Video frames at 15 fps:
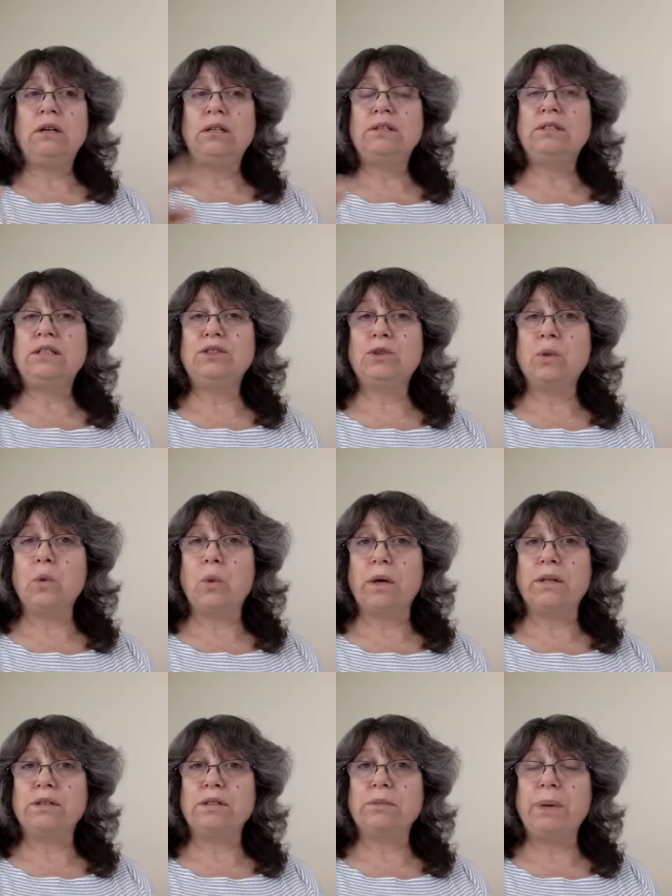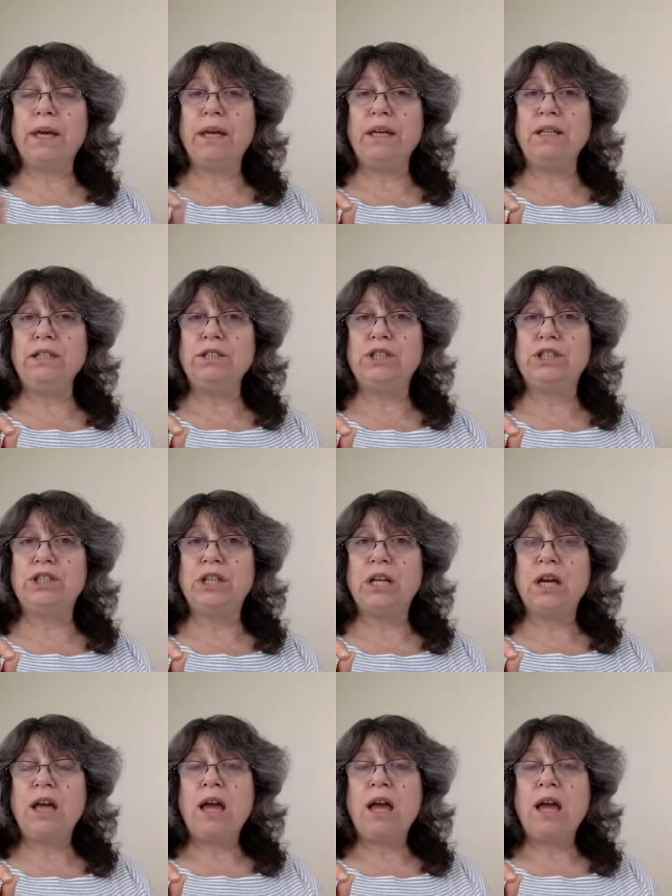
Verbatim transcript: Essential Oils page,